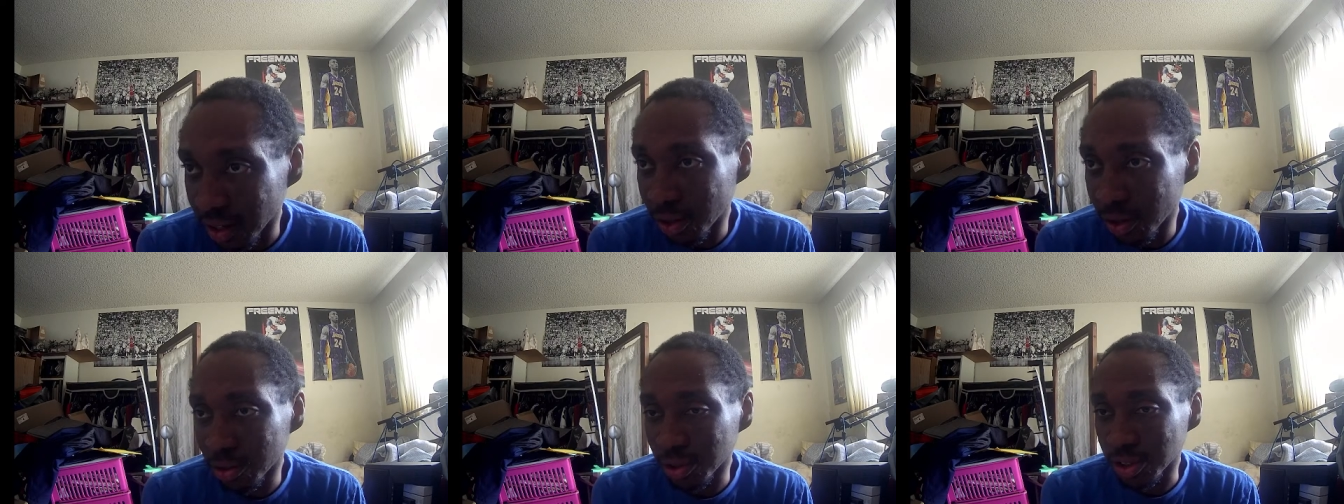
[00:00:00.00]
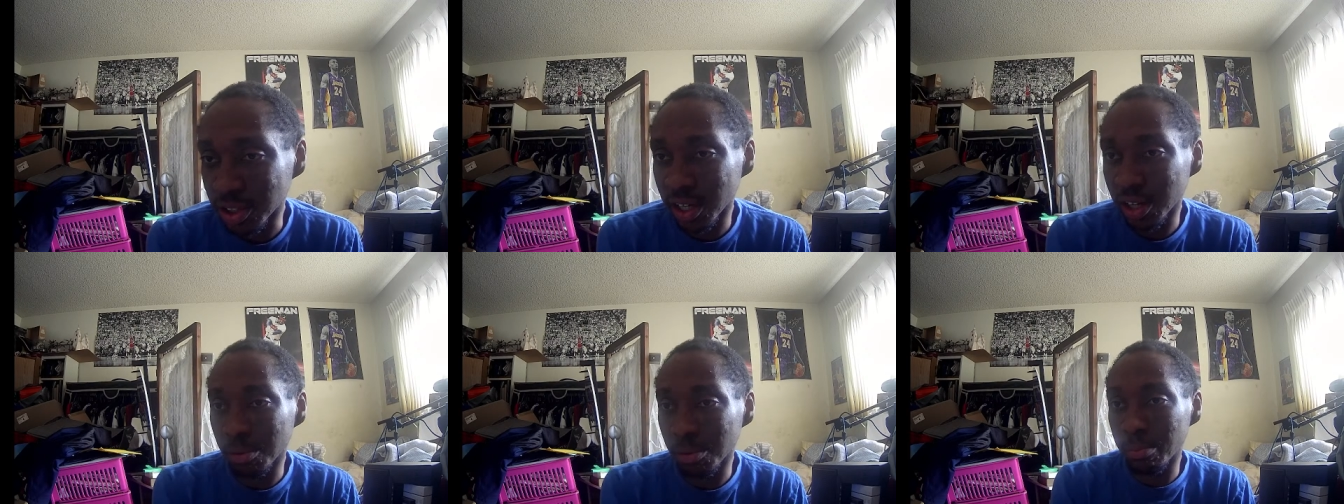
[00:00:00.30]

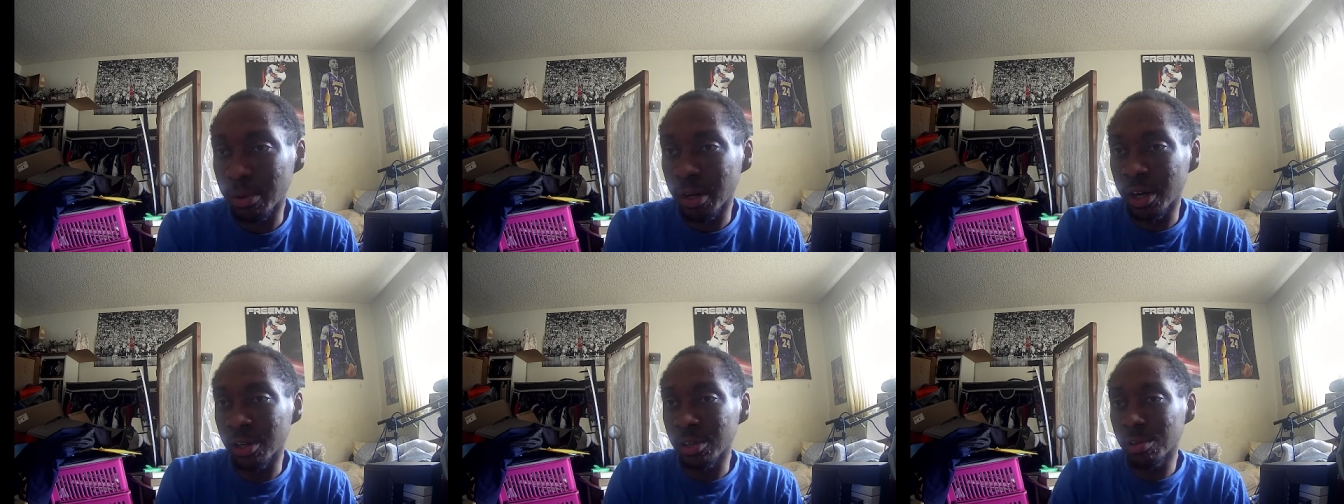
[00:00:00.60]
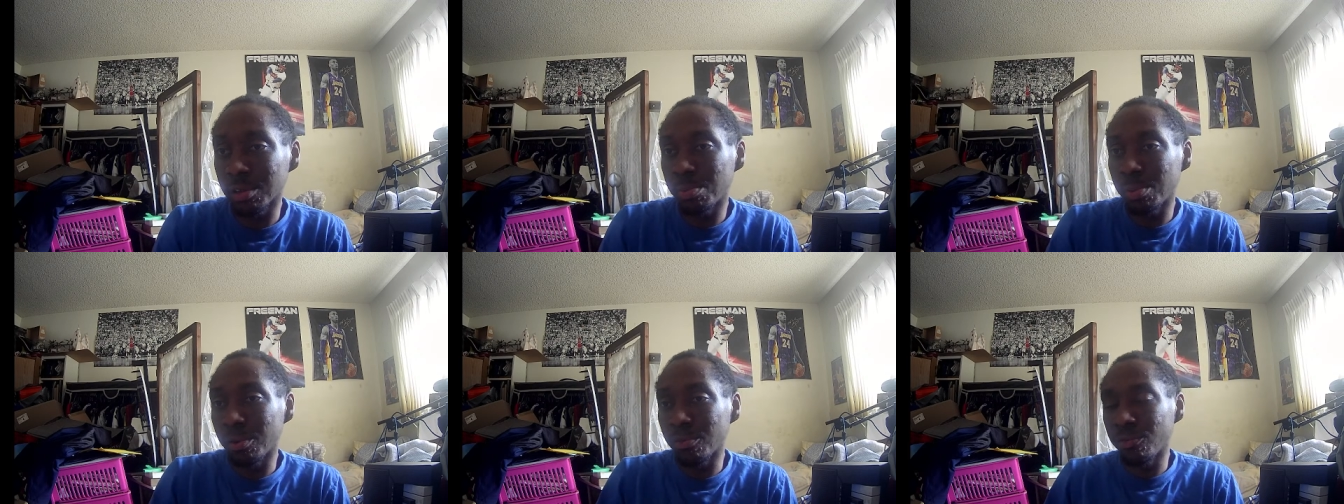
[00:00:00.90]
goes out of
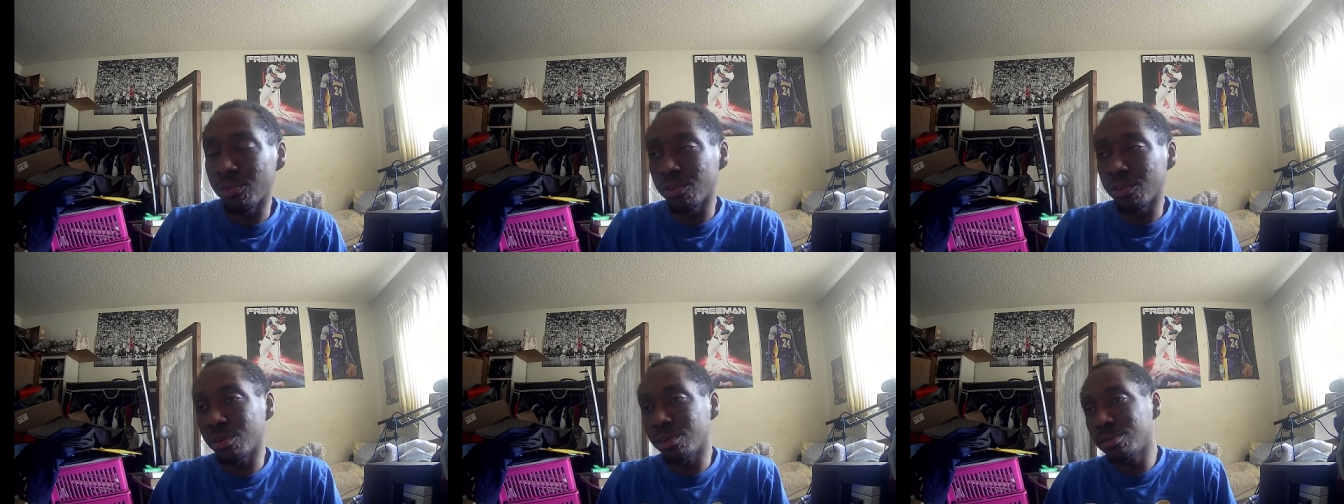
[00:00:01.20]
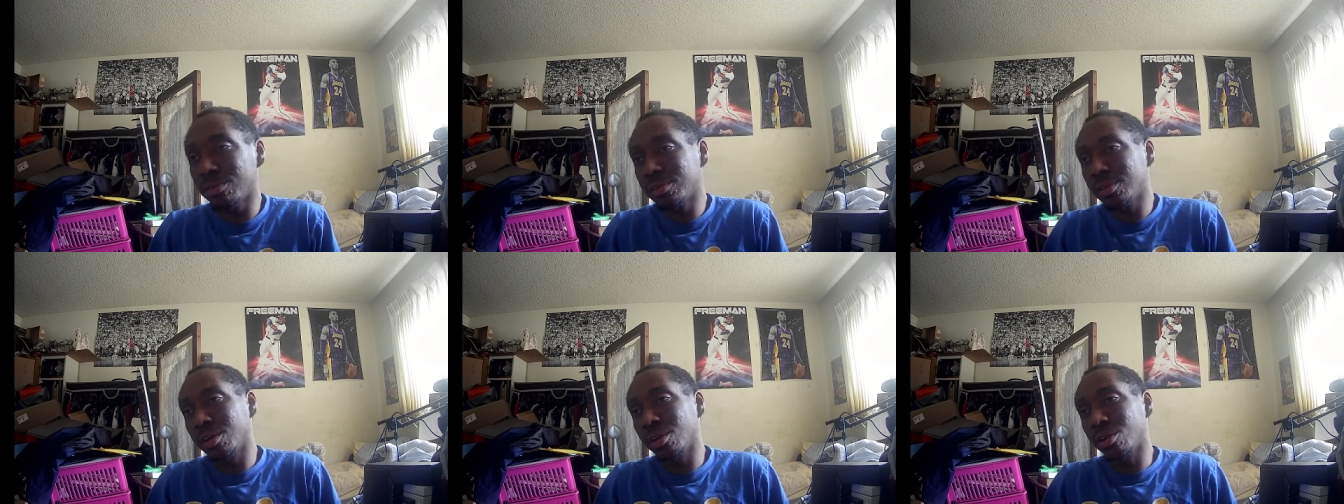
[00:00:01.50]
bounds, but for
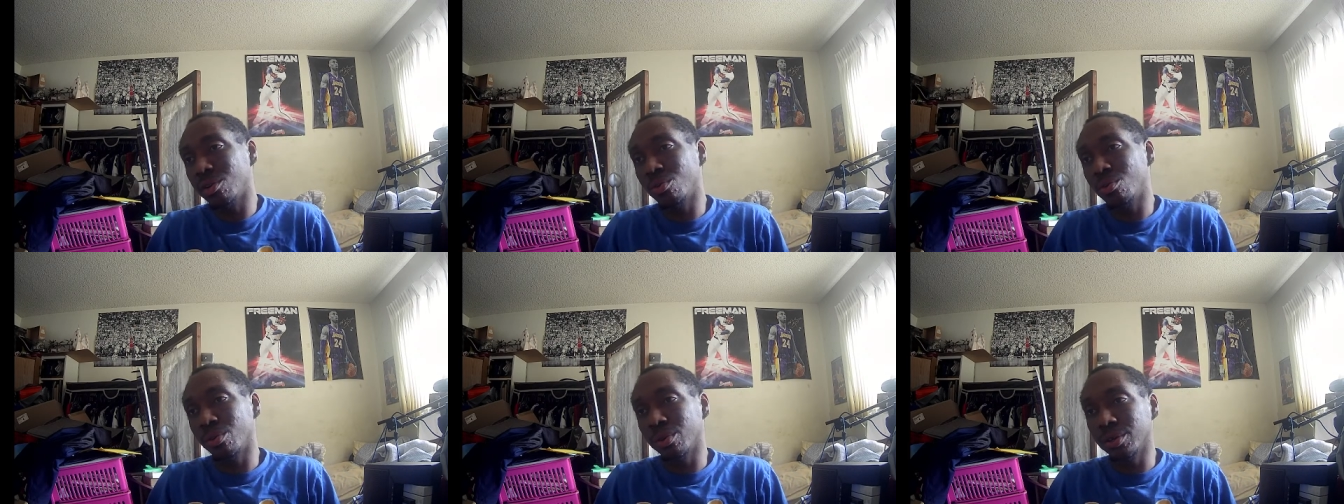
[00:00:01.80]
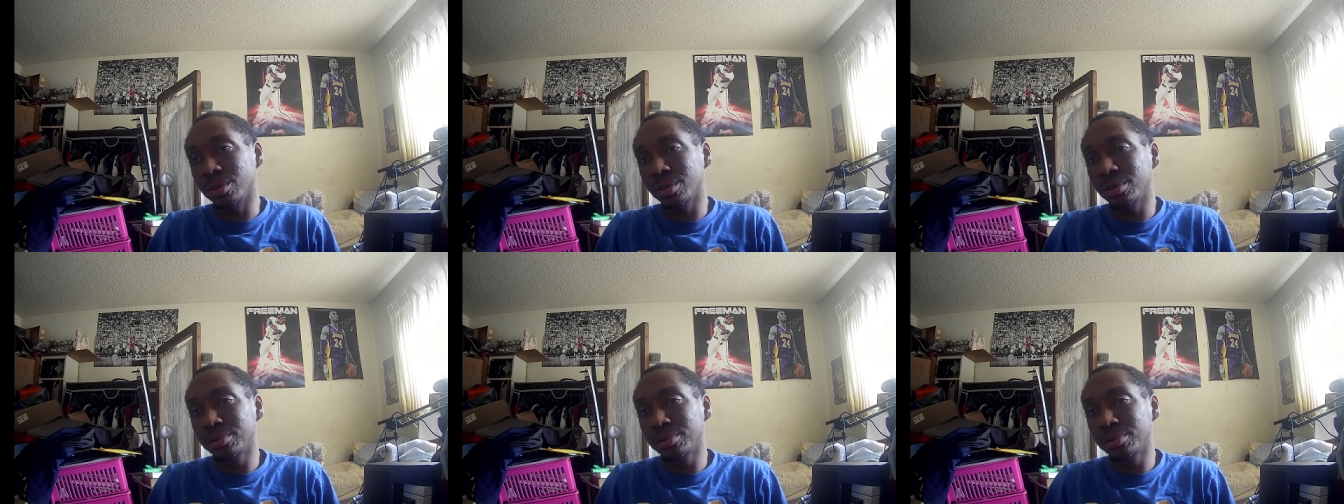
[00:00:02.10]
a corner.